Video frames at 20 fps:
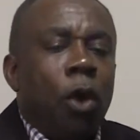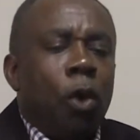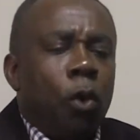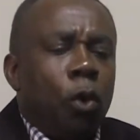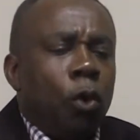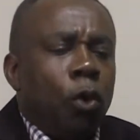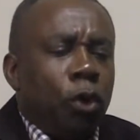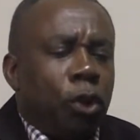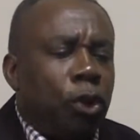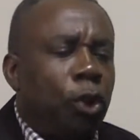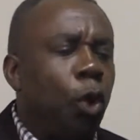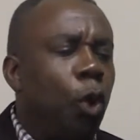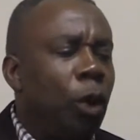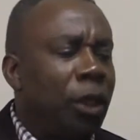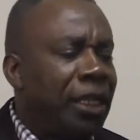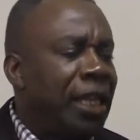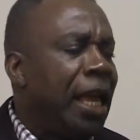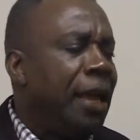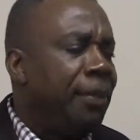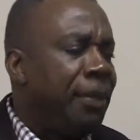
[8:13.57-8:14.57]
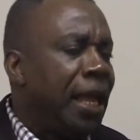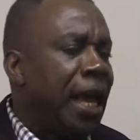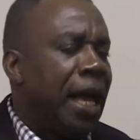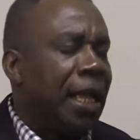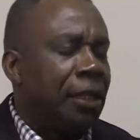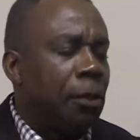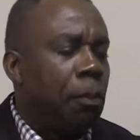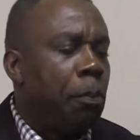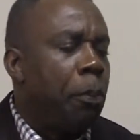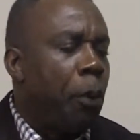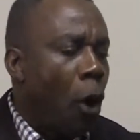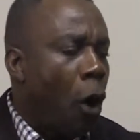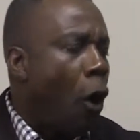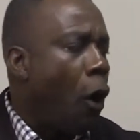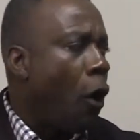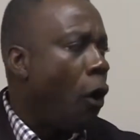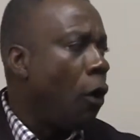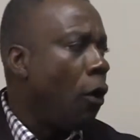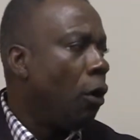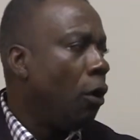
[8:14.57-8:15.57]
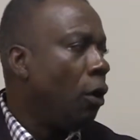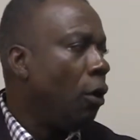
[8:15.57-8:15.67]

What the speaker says: Who told them that? Paul,